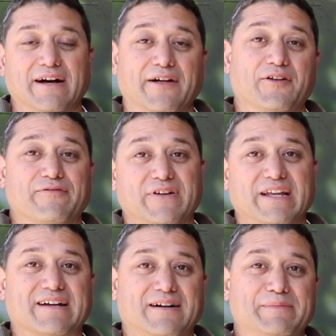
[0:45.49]
other
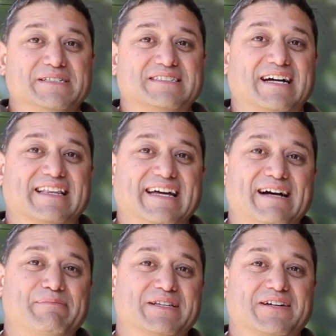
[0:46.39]
funny comments like
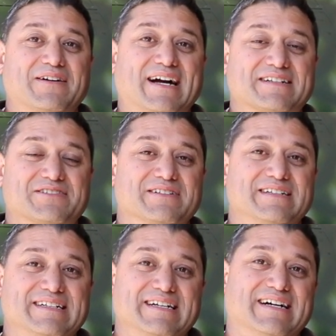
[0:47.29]
that, but they're
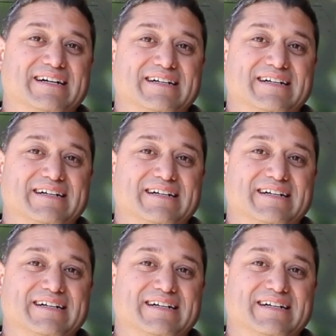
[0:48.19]
actually